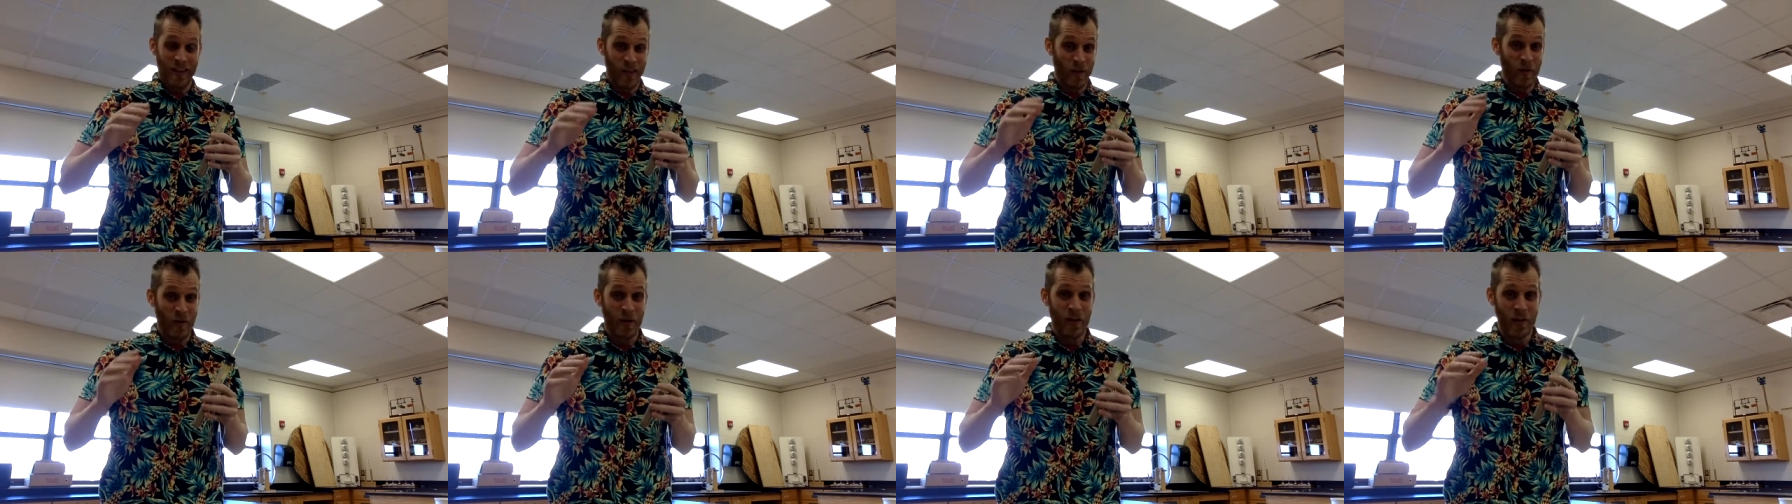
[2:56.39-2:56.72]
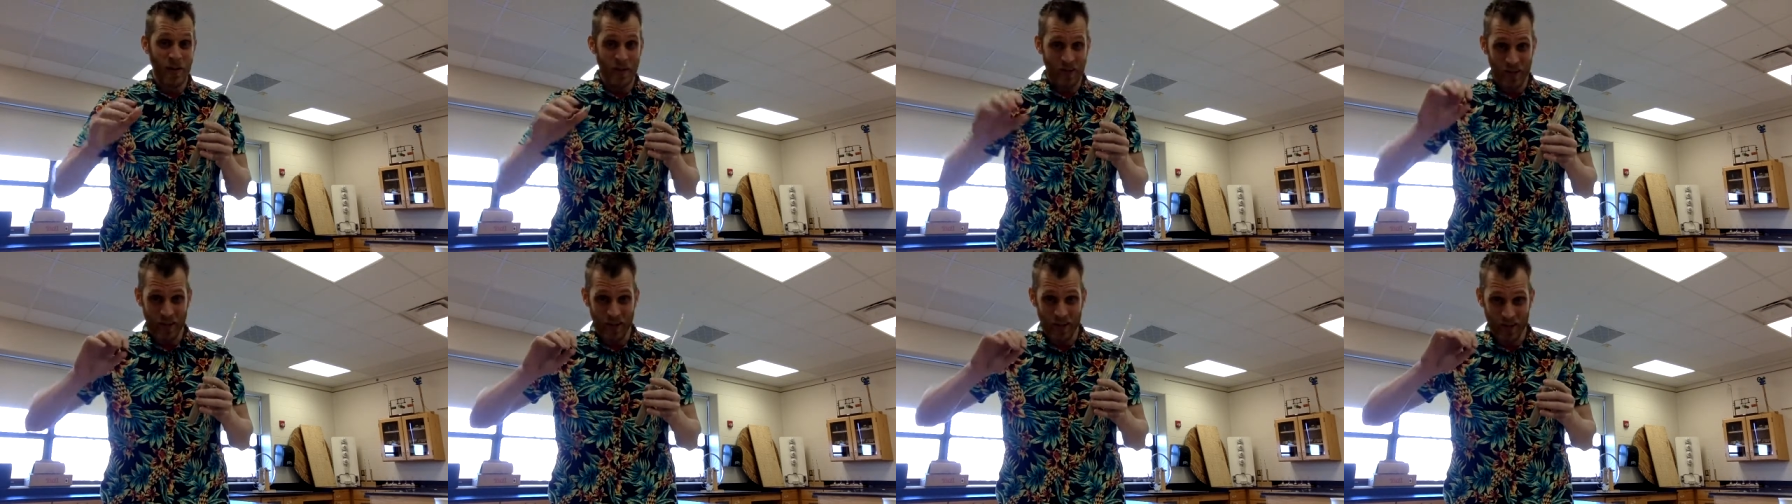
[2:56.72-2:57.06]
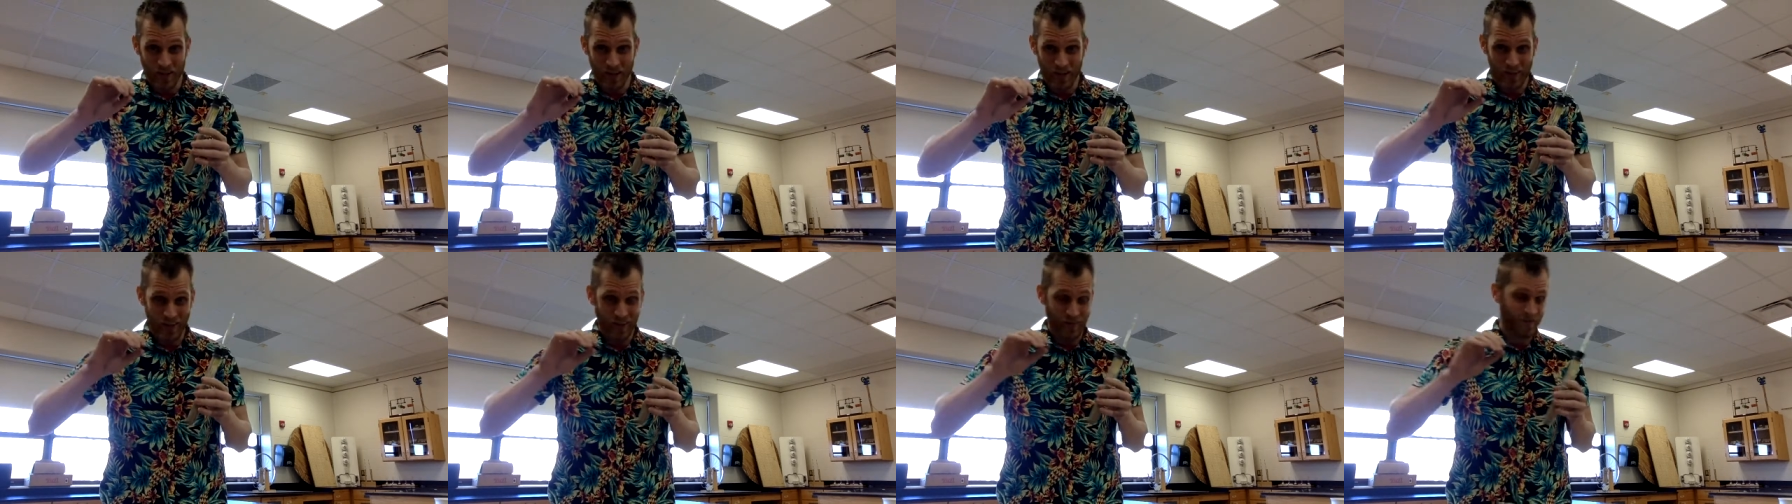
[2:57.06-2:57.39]
200
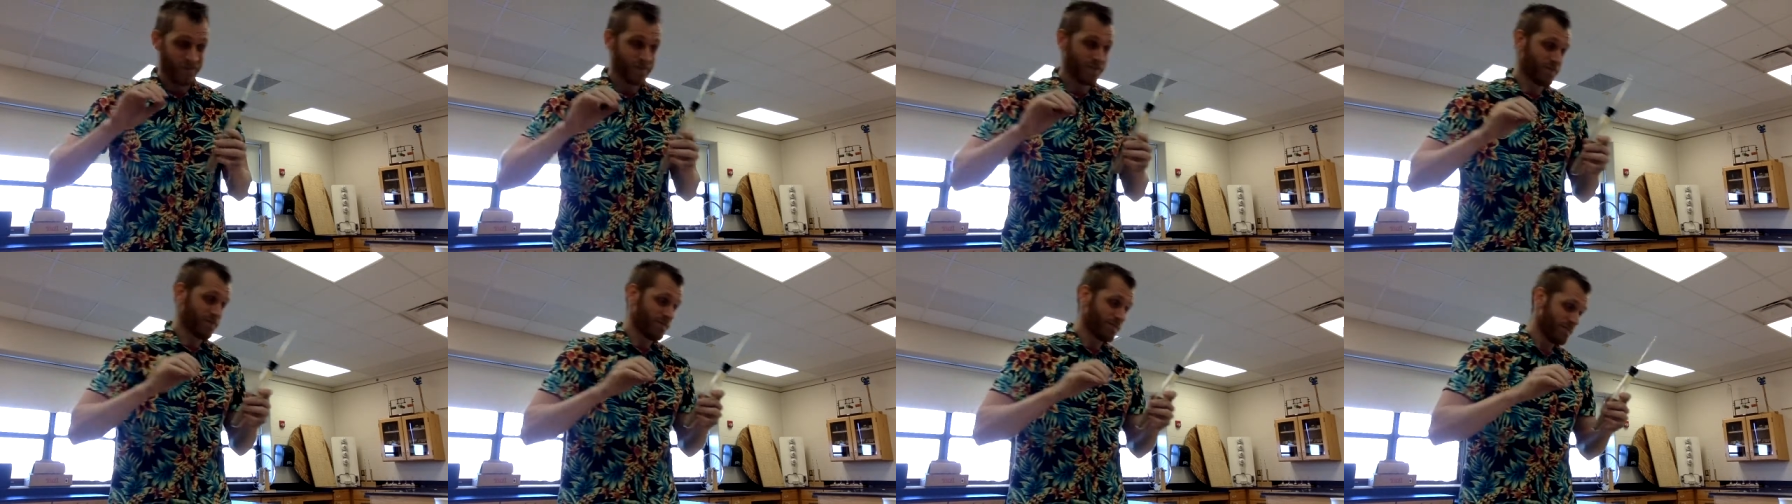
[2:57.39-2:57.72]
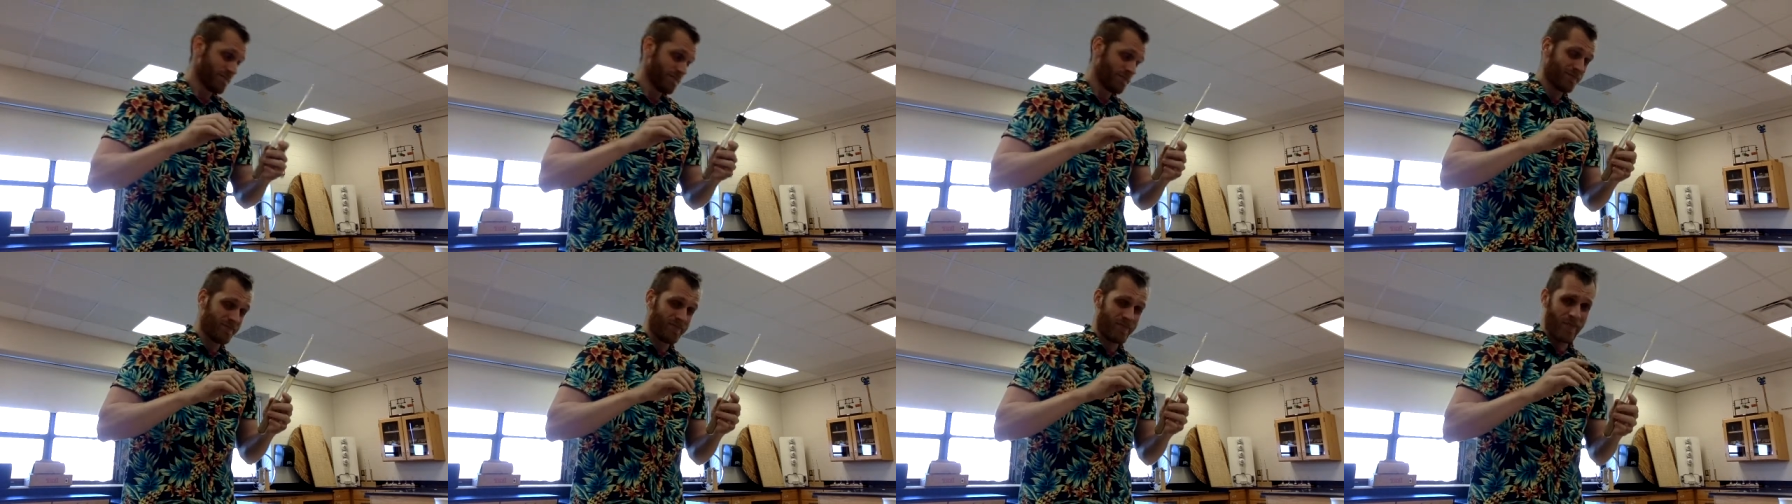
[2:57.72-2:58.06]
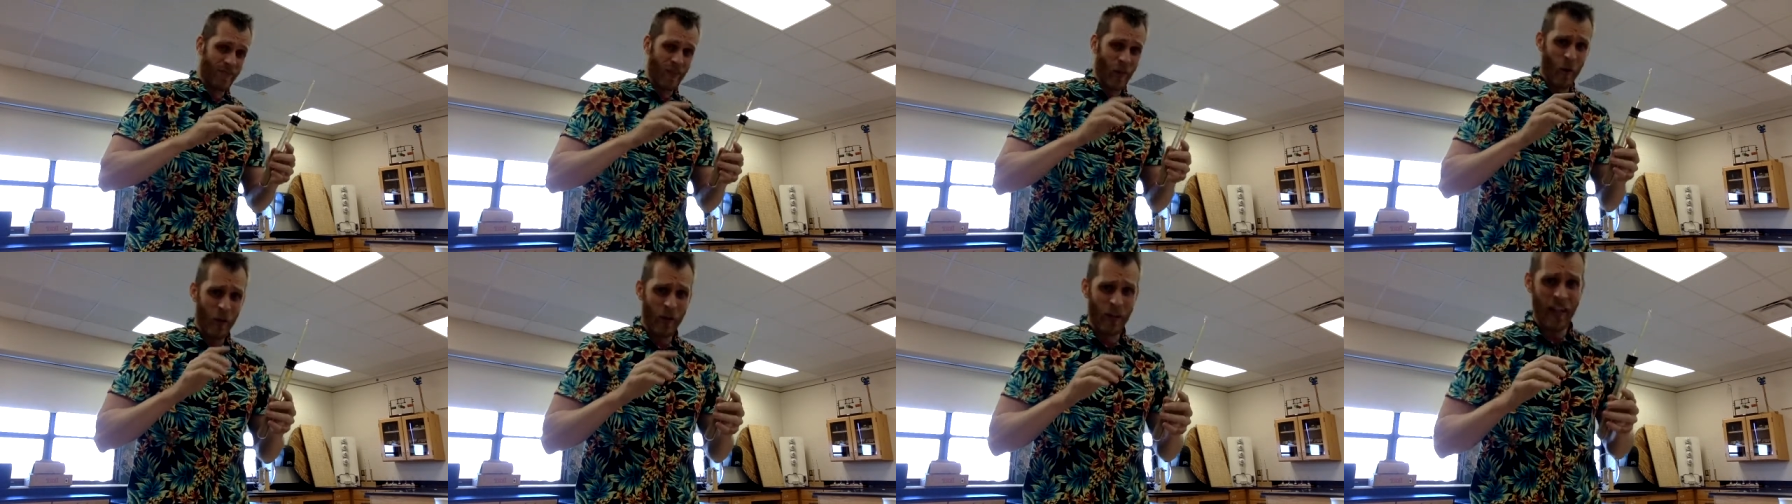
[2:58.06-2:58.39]
turns.
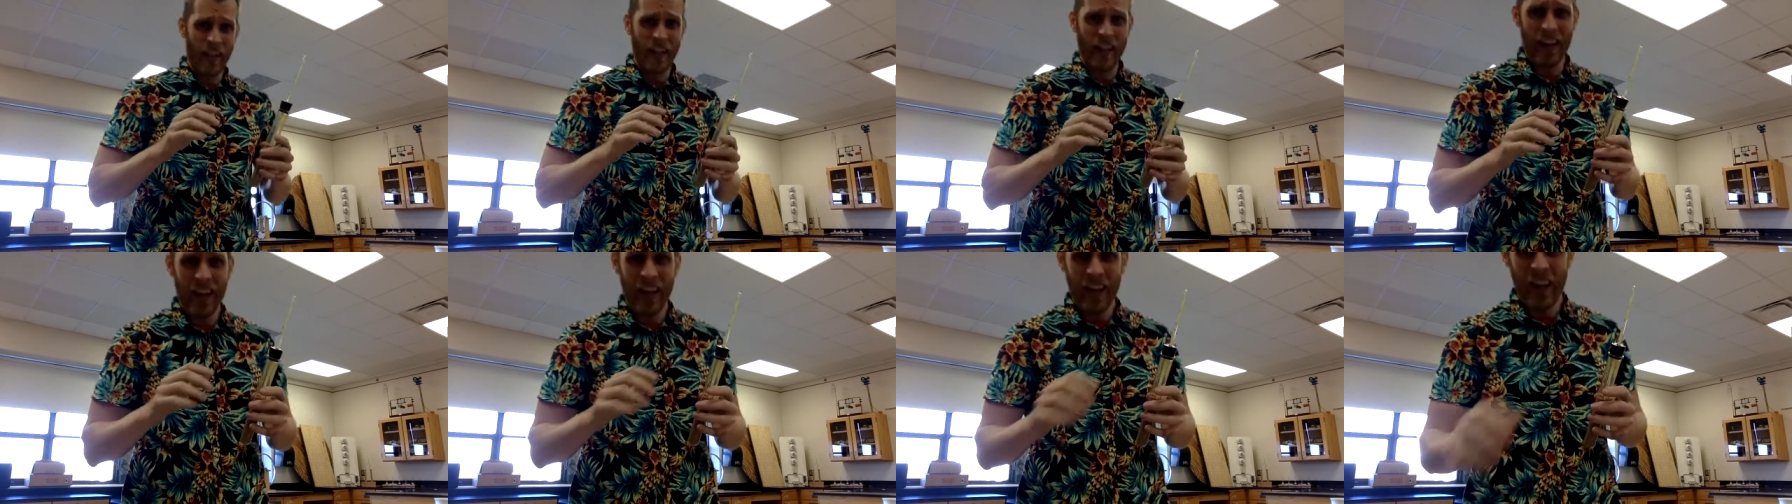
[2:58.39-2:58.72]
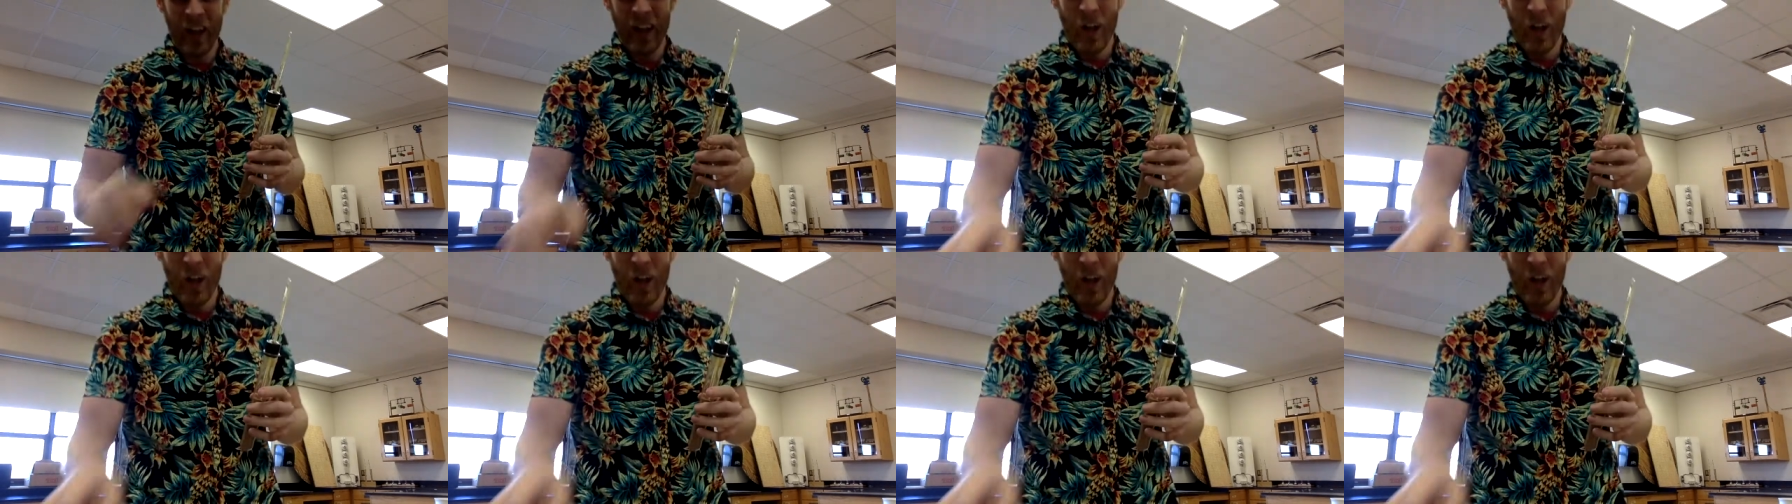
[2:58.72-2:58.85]
Okay,